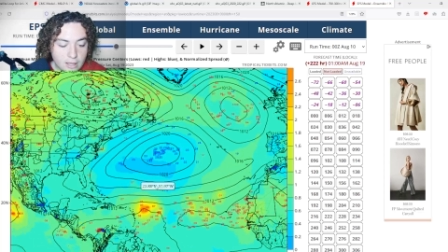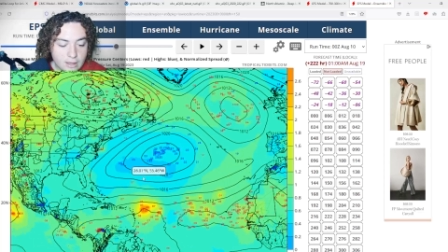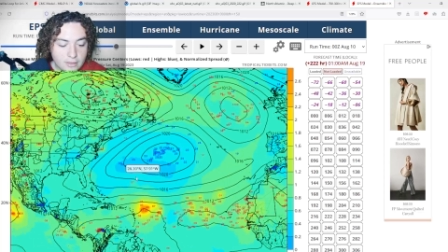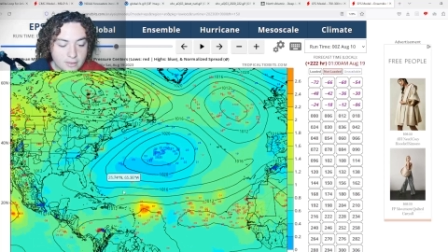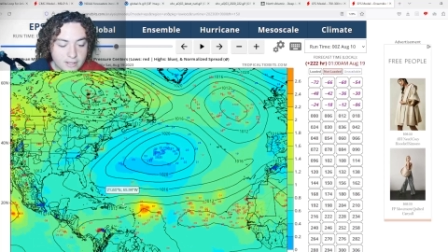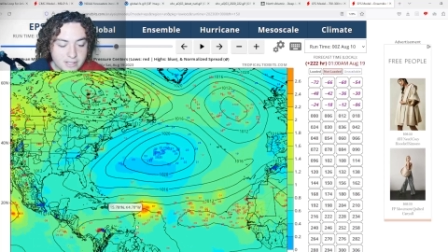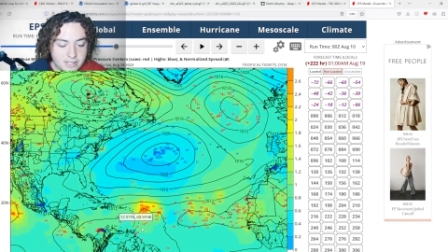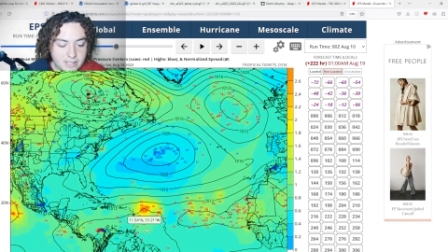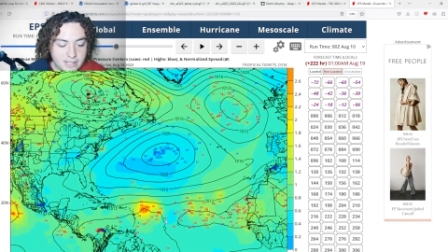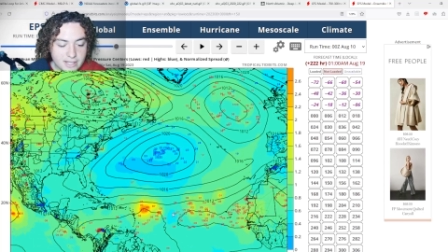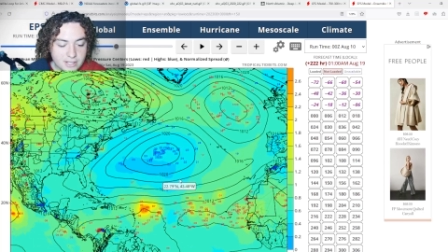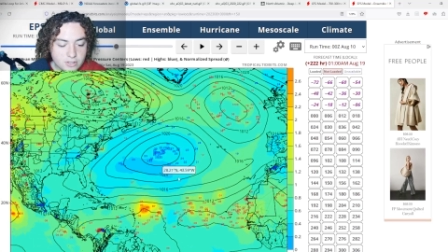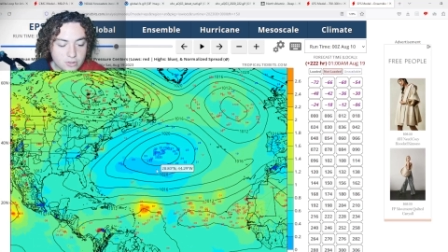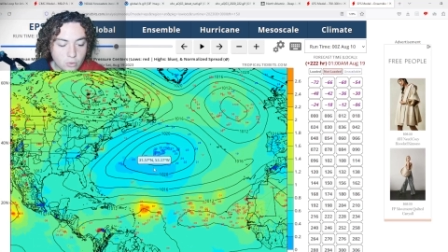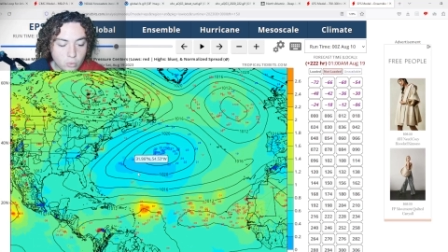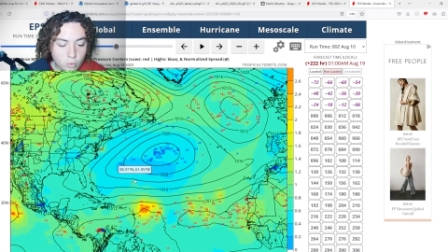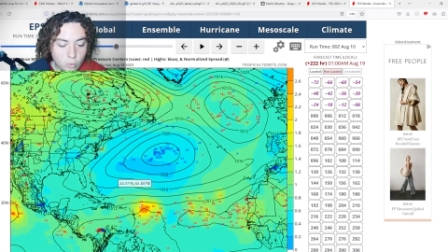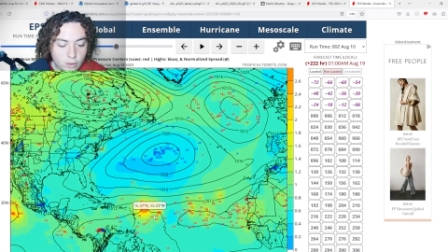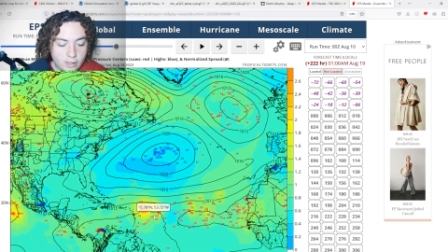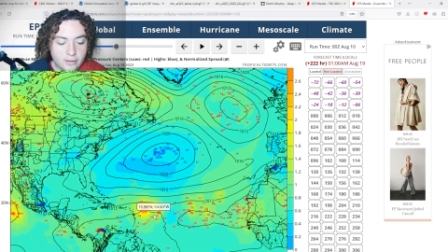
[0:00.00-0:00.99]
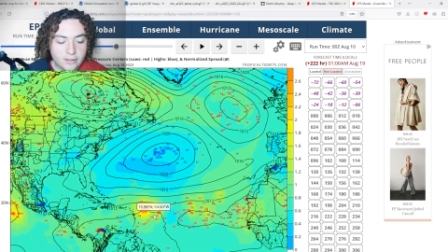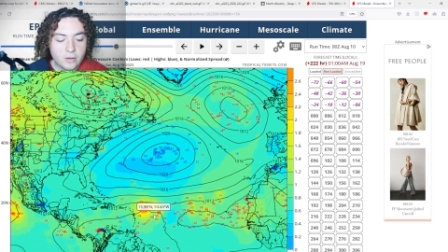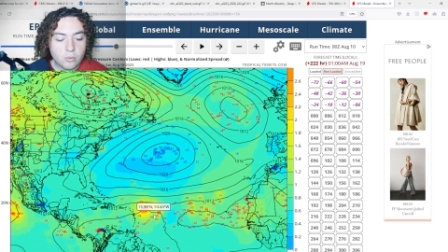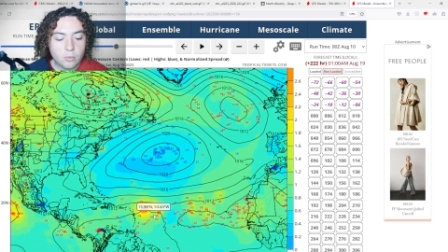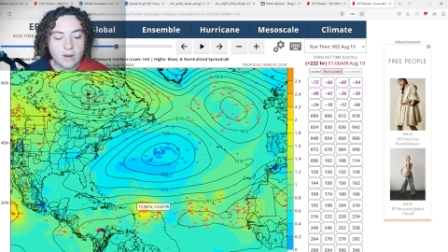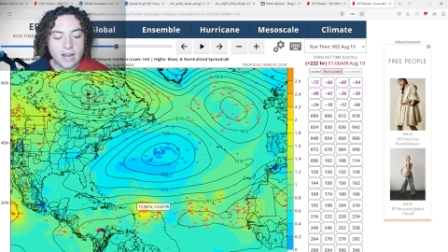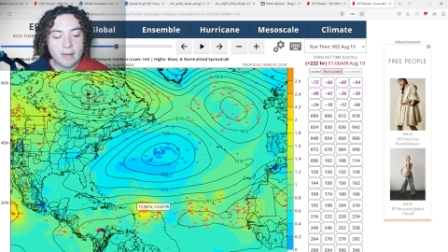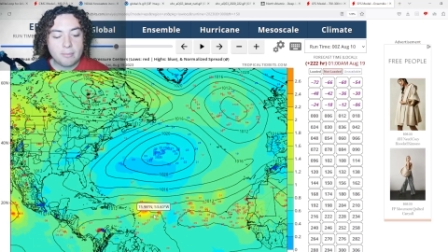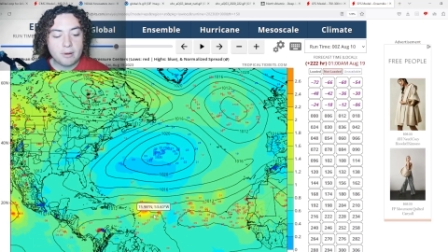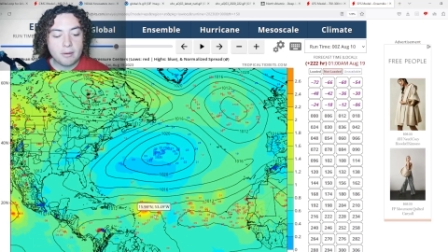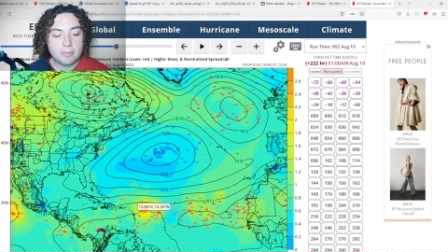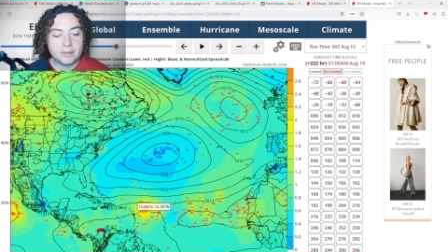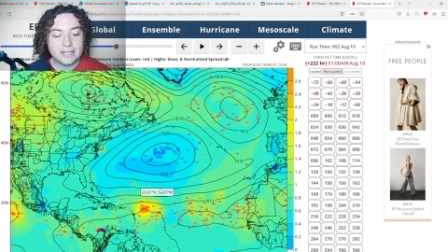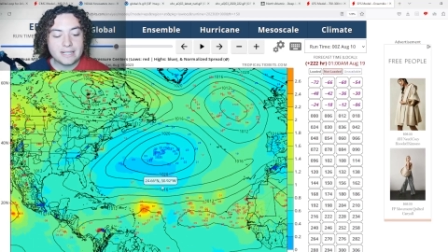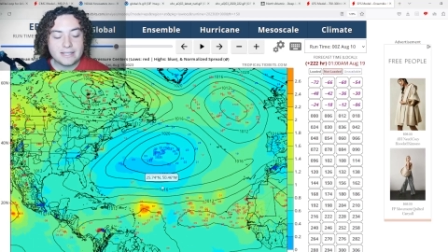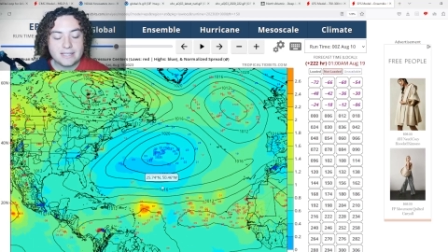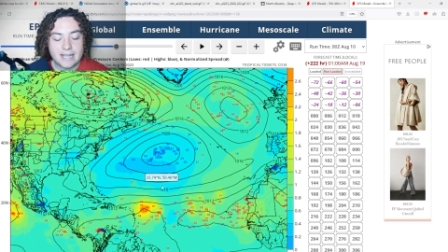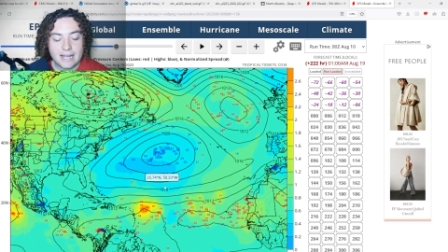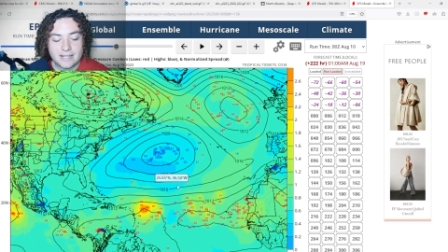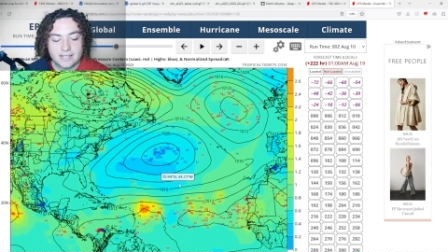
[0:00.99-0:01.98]
this thing to really ramp up in
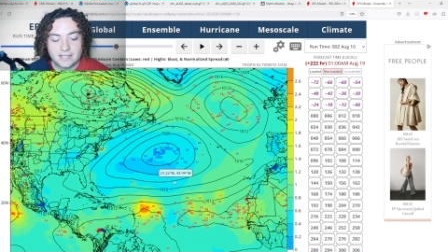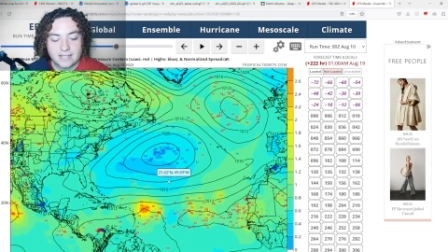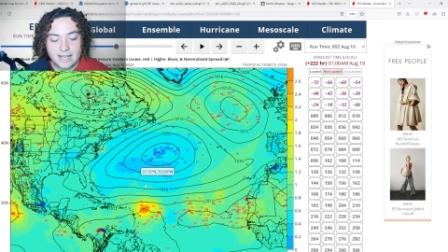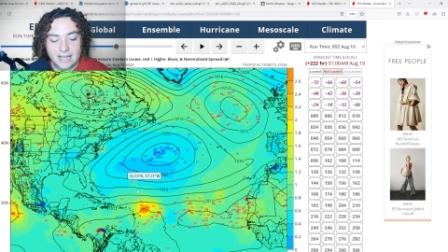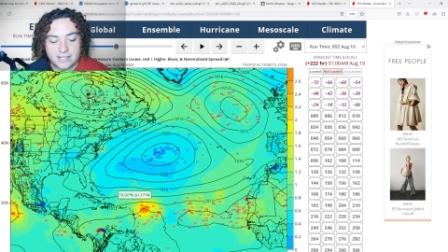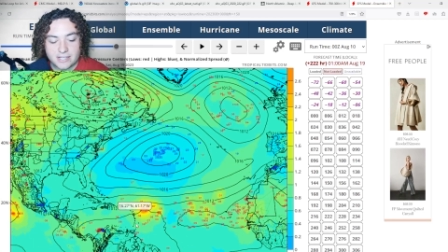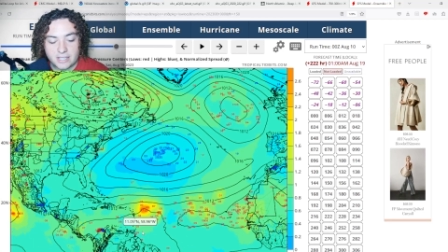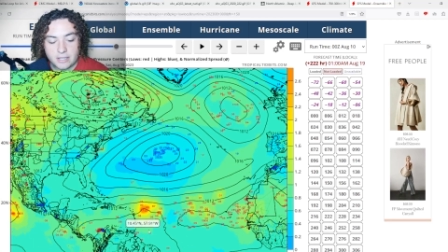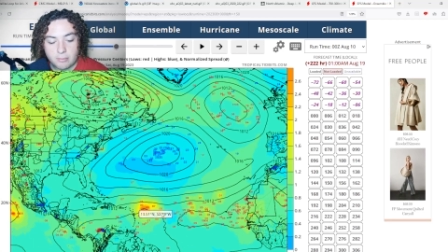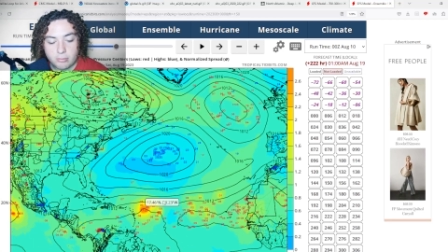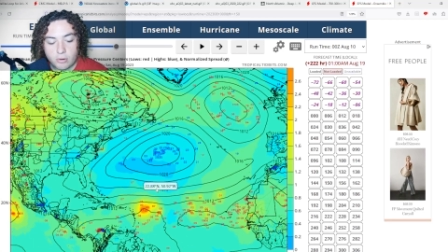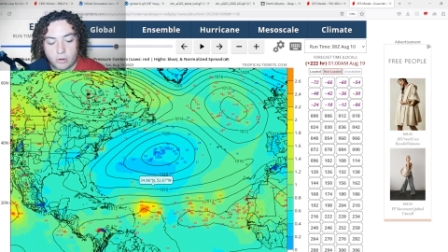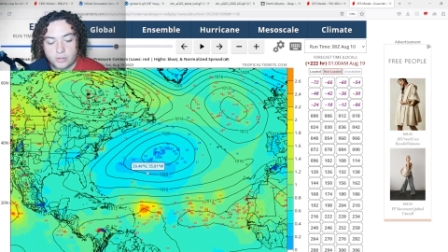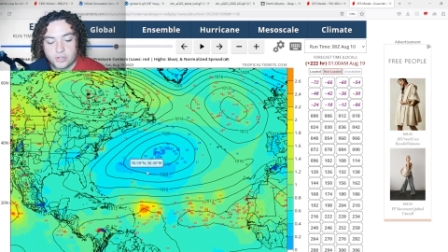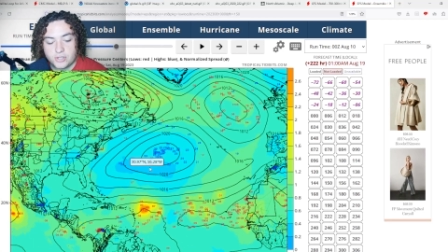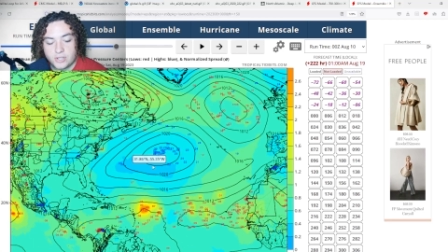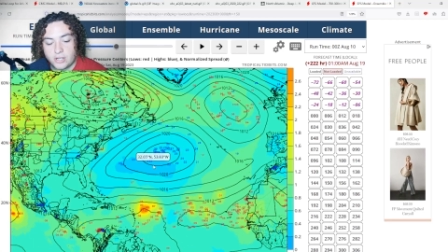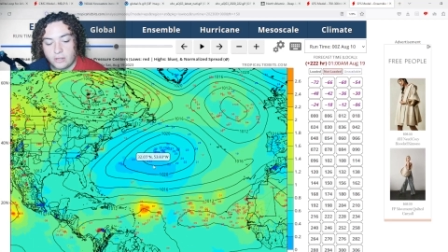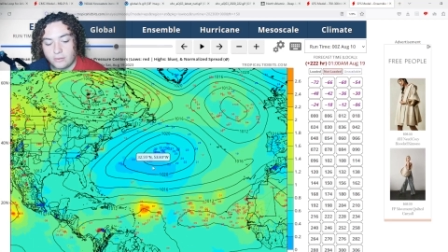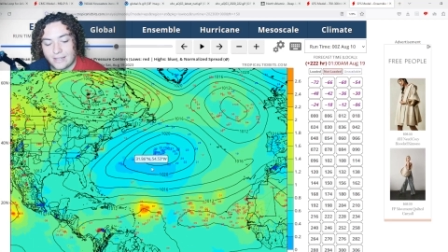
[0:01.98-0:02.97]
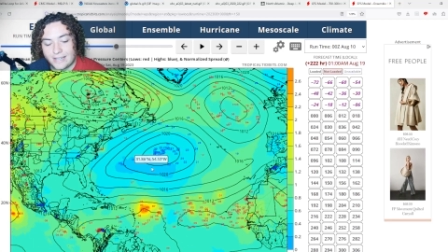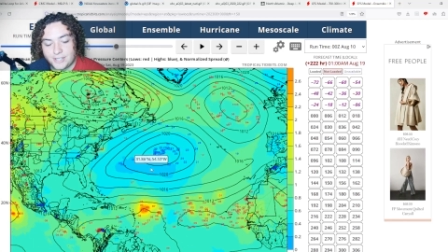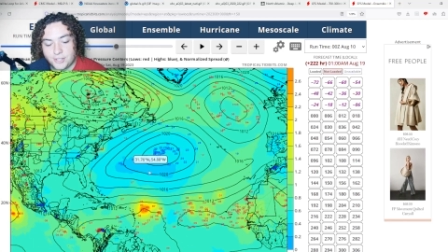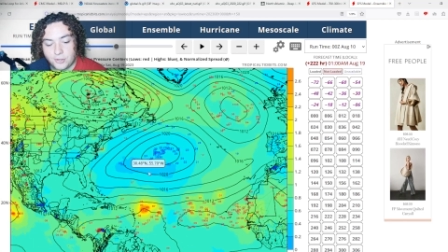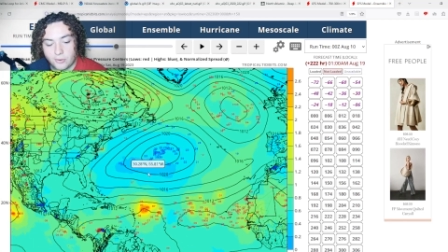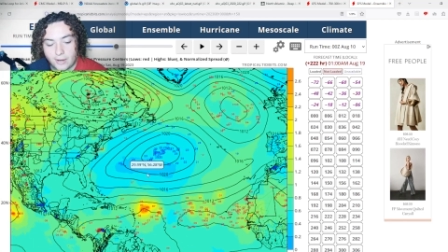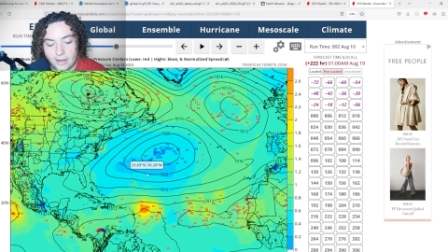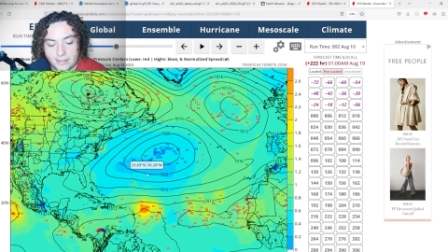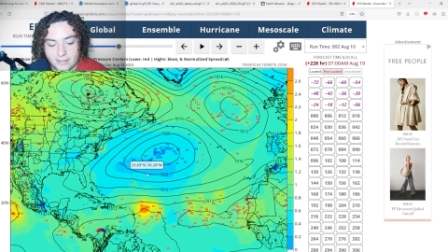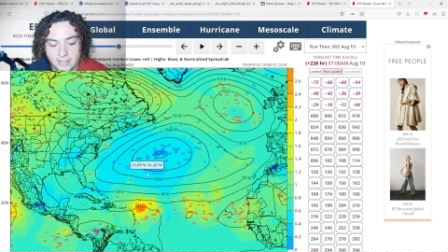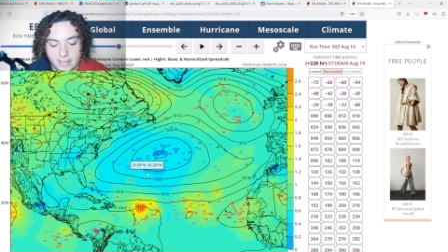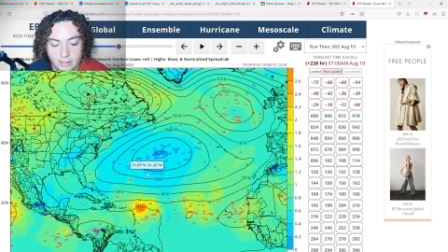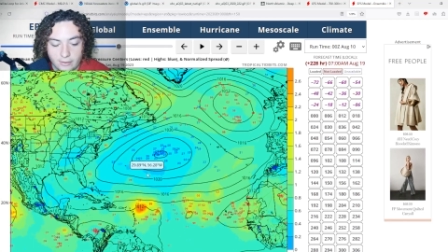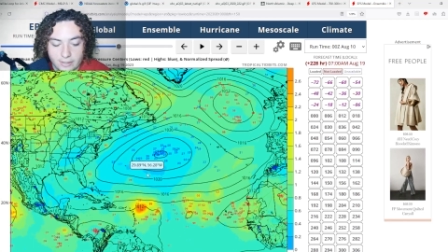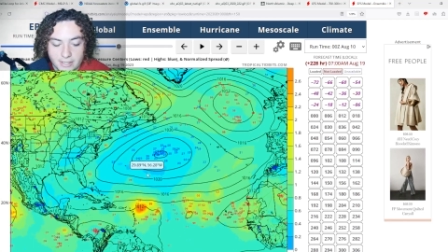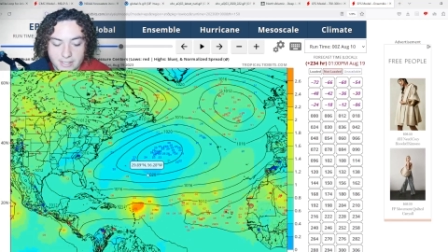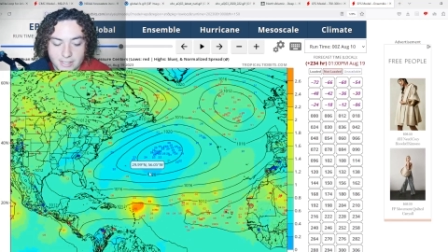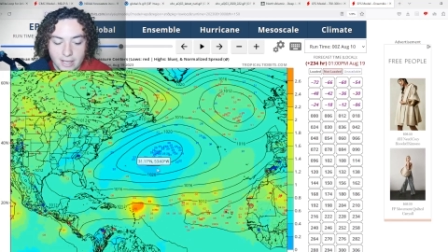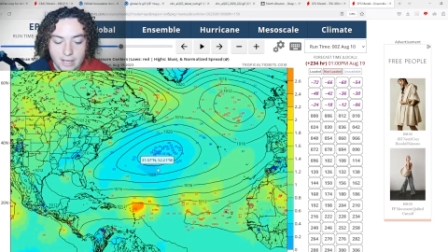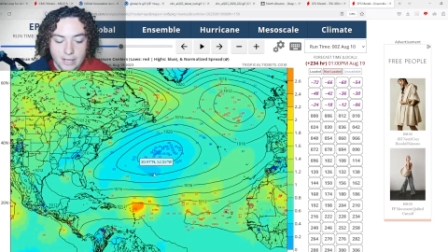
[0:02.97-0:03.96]
intensity as it approaches the Lesser
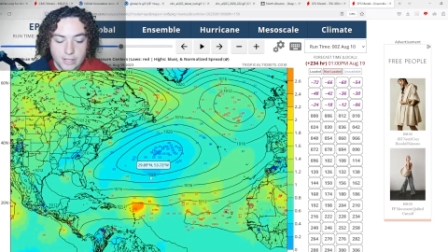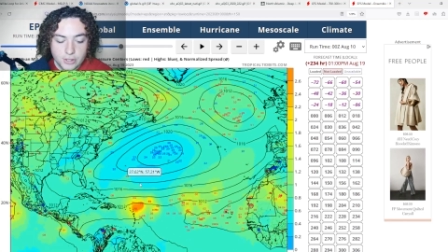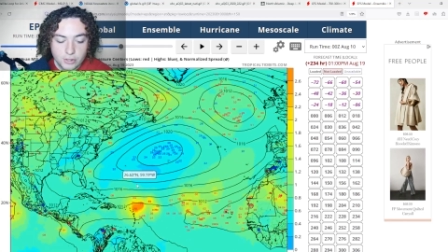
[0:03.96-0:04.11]
Antilles,